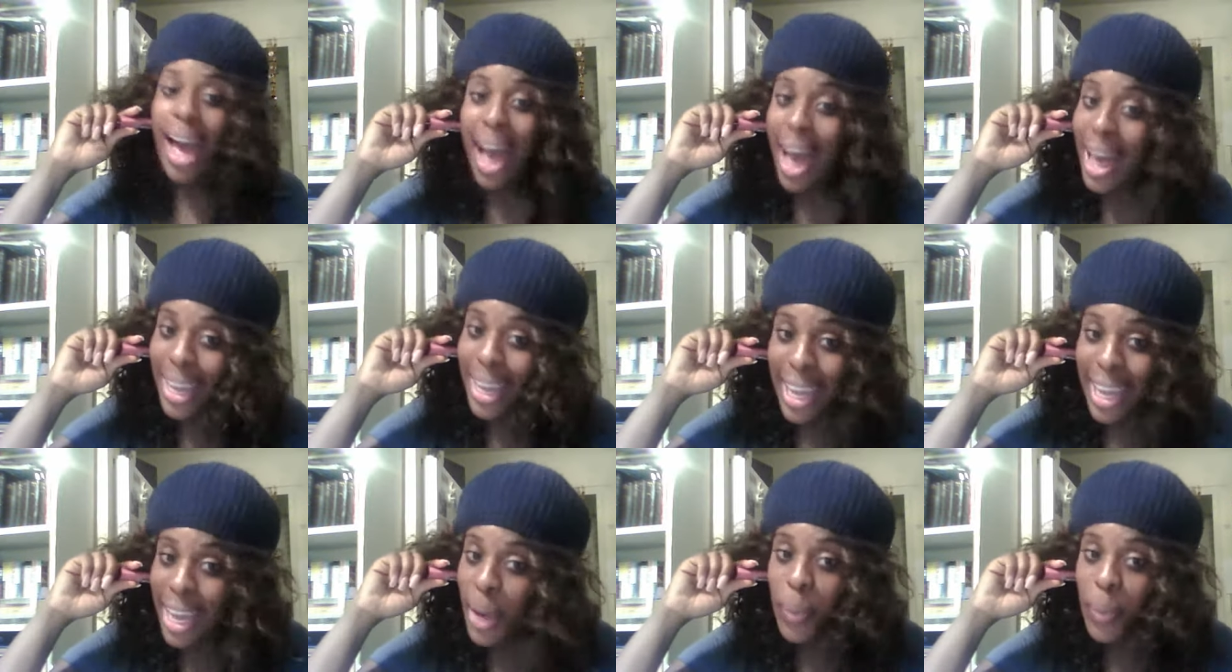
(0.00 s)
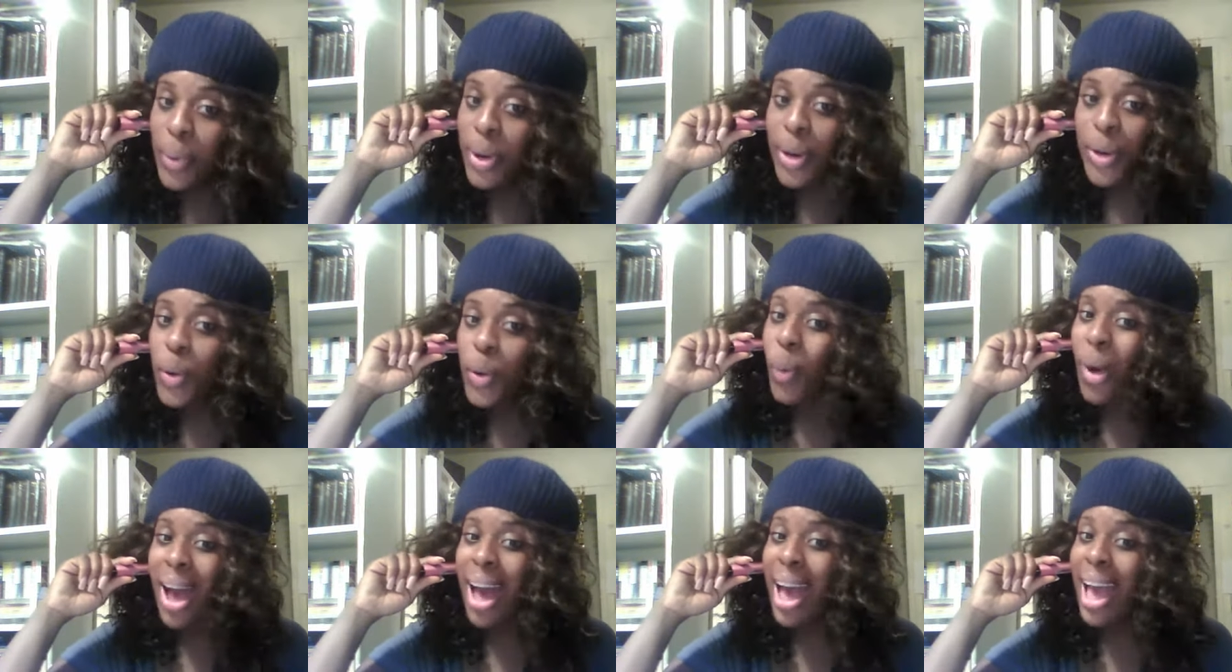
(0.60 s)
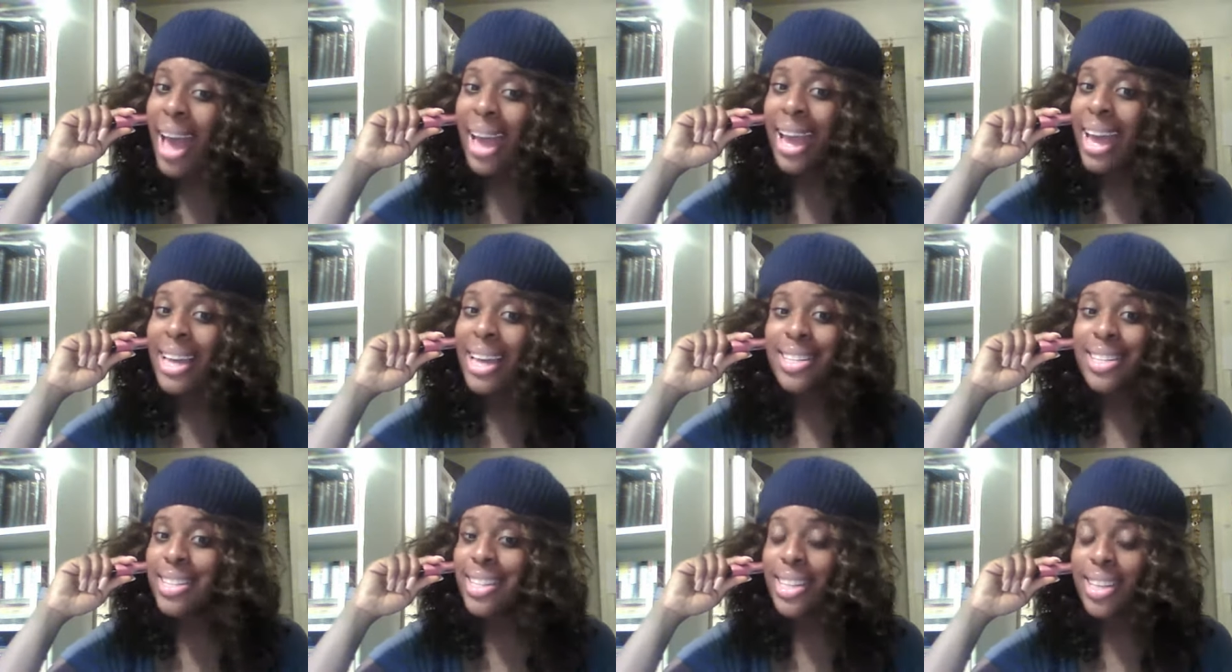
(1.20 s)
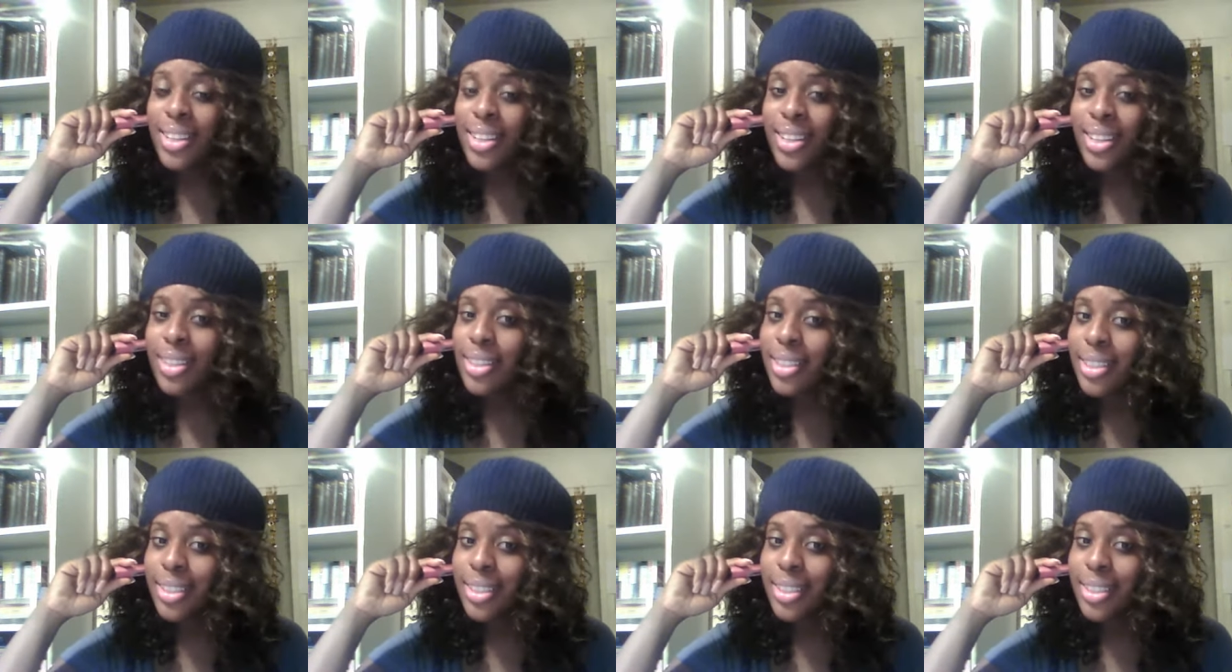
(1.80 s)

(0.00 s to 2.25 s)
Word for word: I can't wear no high ass heel.